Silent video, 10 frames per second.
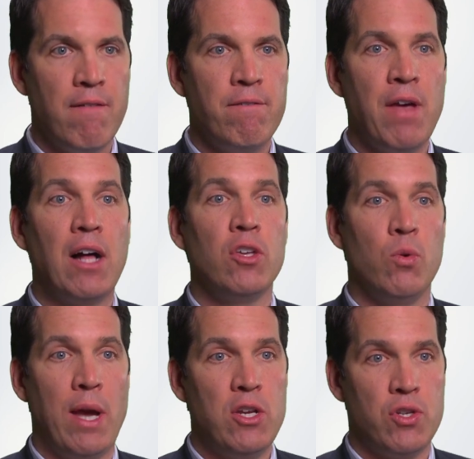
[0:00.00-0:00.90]

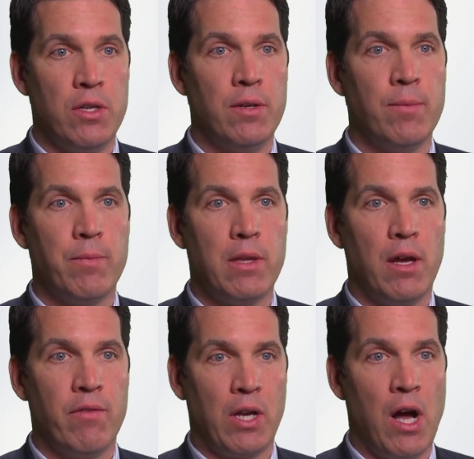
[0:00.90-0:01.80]
valuation
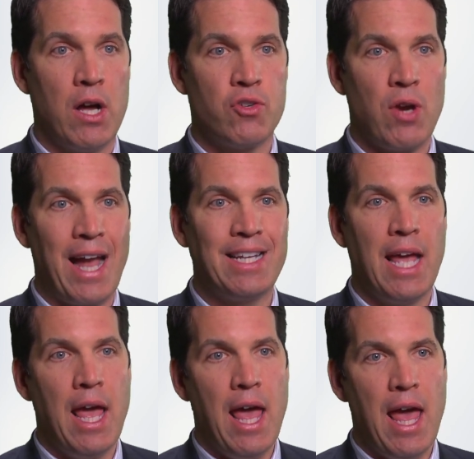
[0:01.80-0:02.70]
of a contract
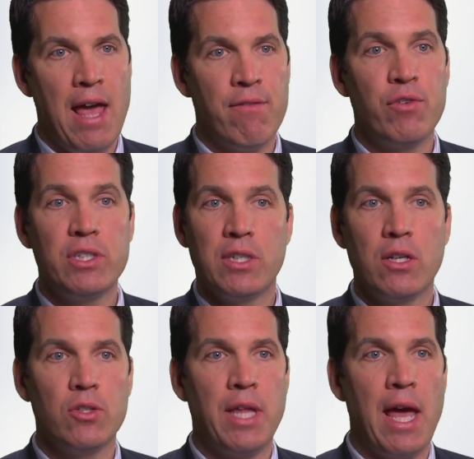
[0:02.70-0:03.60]
every
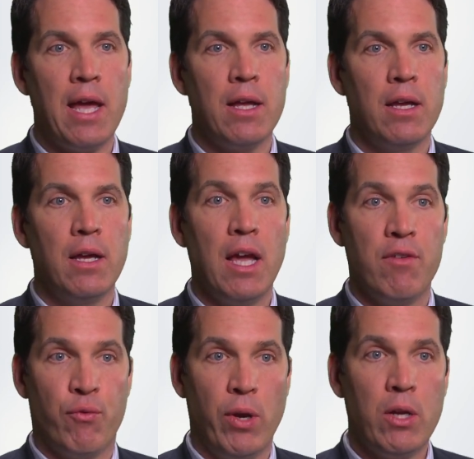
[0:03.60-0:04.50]
single day
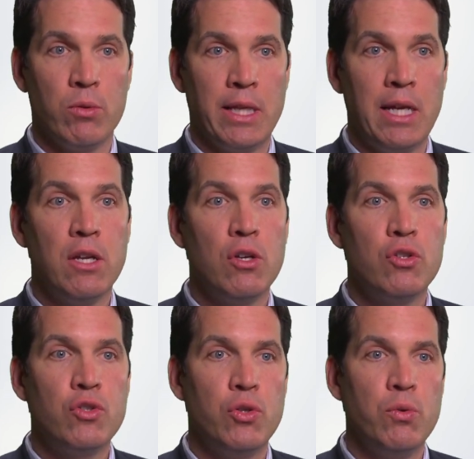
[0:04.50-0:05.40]
and frequently
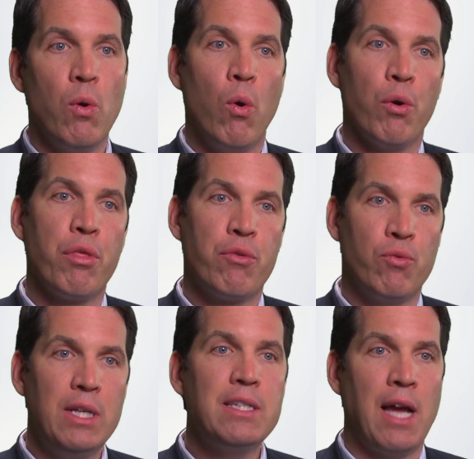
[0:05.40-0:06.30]
two or
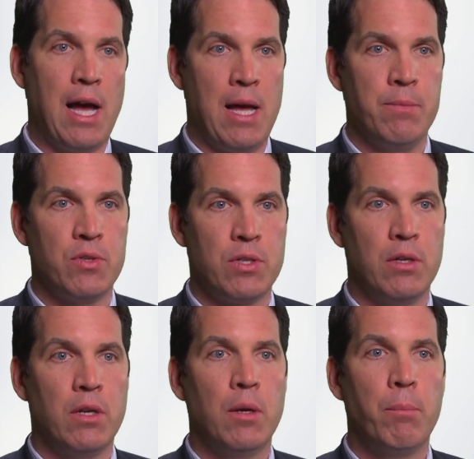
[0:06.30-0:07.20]
three times
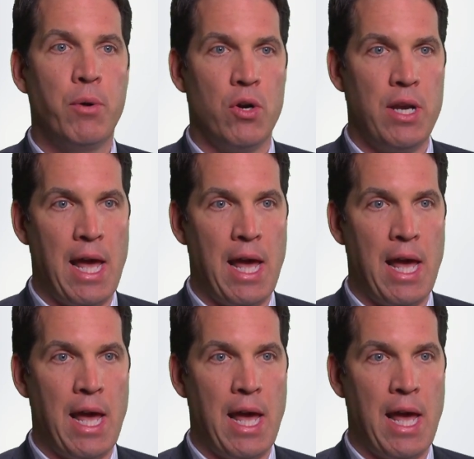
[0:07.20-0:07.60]
per